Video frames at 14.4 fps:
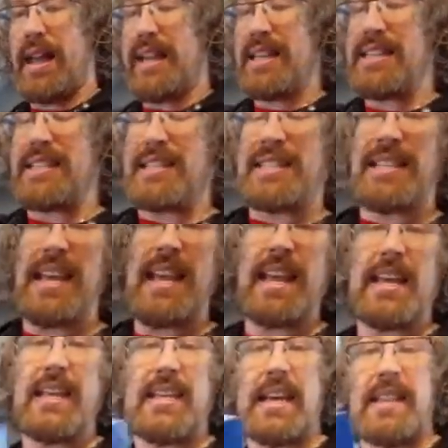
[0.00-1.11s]
can
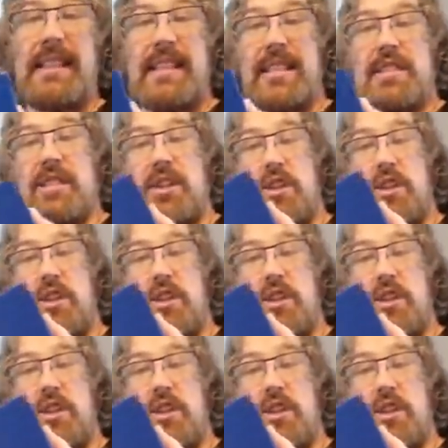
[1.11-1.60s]
see that this